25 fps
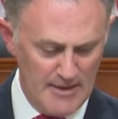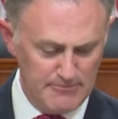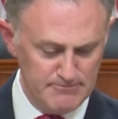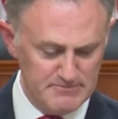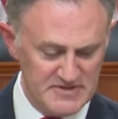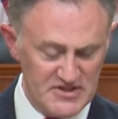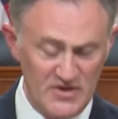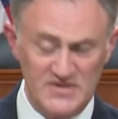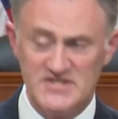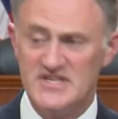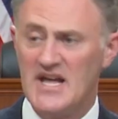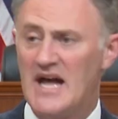
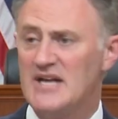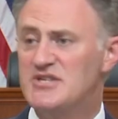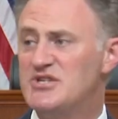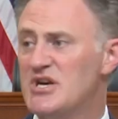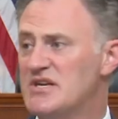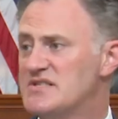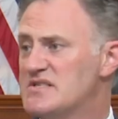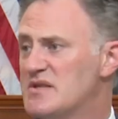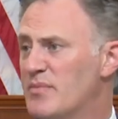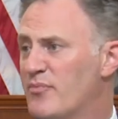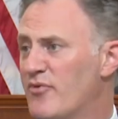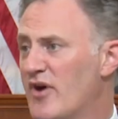So it's not
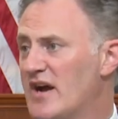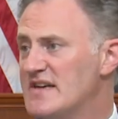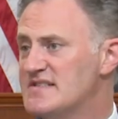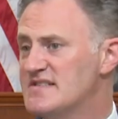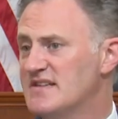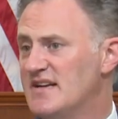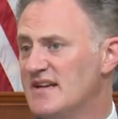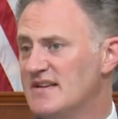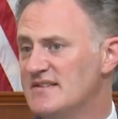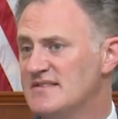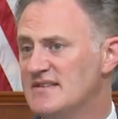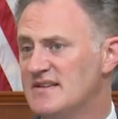just the
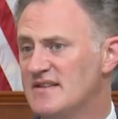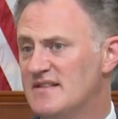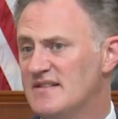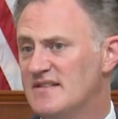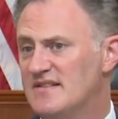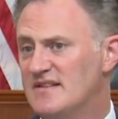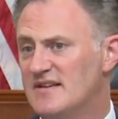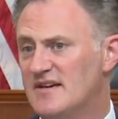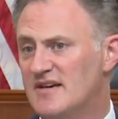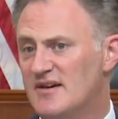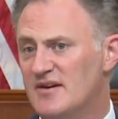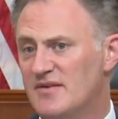president.
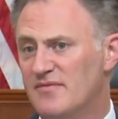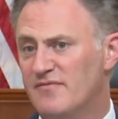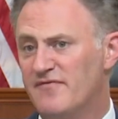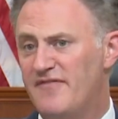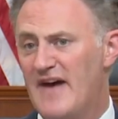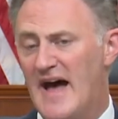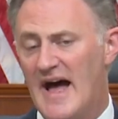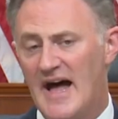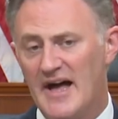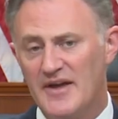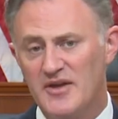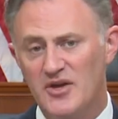The
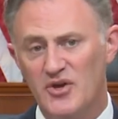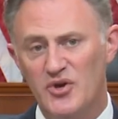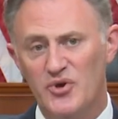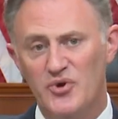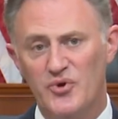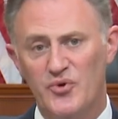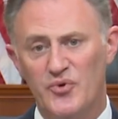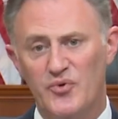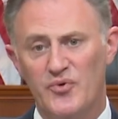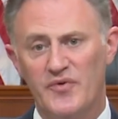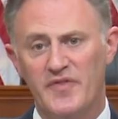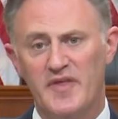
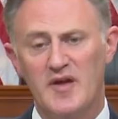value,